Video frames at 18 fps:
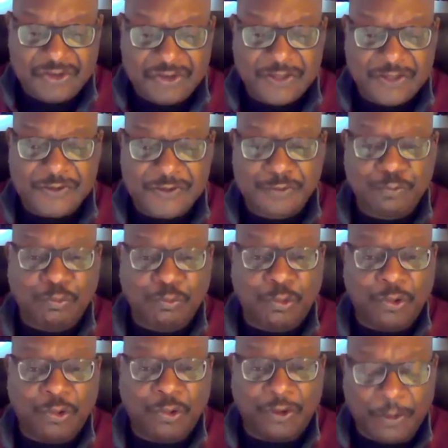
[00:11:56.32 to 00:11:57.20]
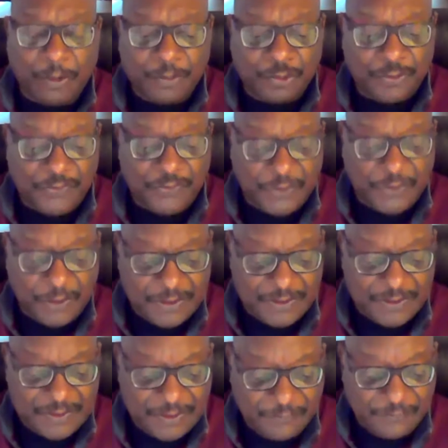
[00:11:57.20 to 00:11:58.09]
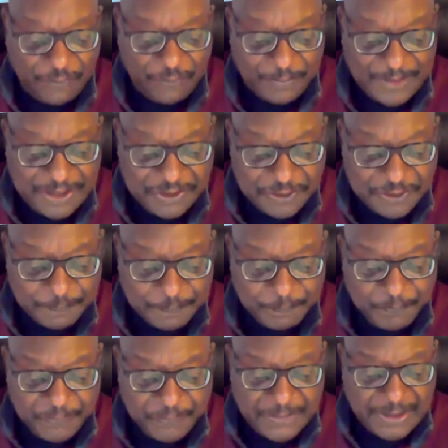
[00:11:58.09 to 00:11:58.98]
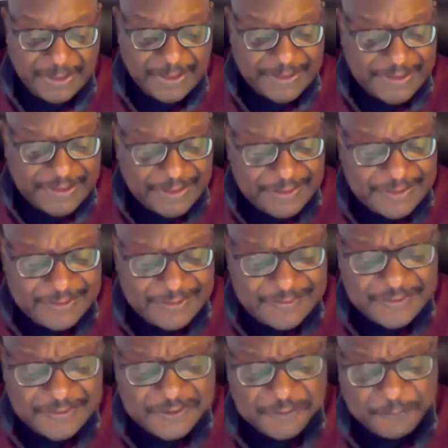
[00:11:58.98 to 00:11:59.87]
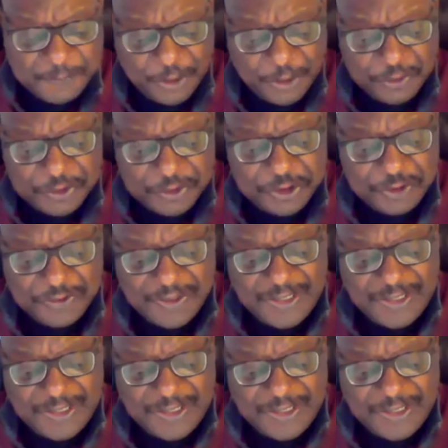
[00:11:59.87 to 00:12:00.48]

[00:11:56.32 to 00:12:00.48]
just swarmed with all this information. Can this exposure